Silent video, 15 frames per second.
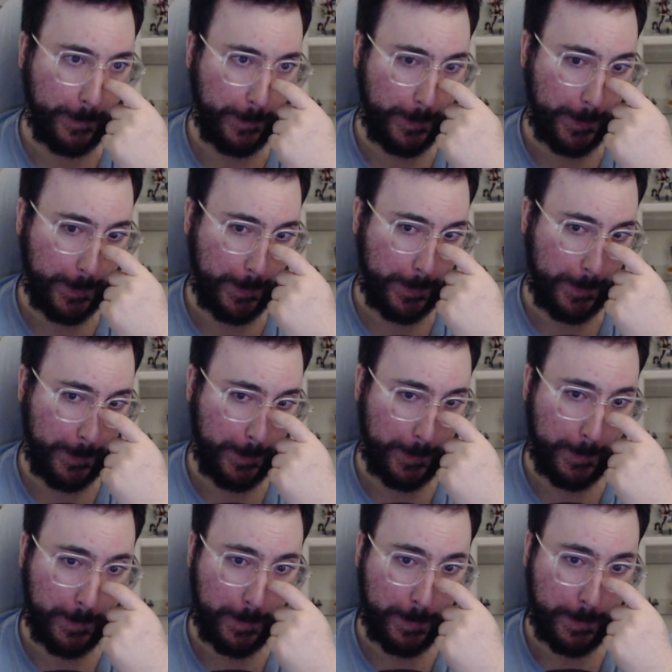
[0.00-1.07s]

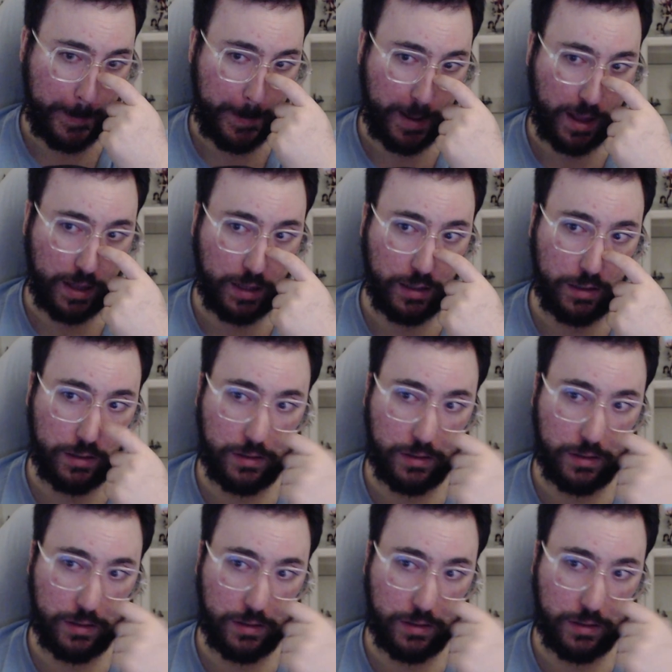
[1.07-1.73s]
(silence)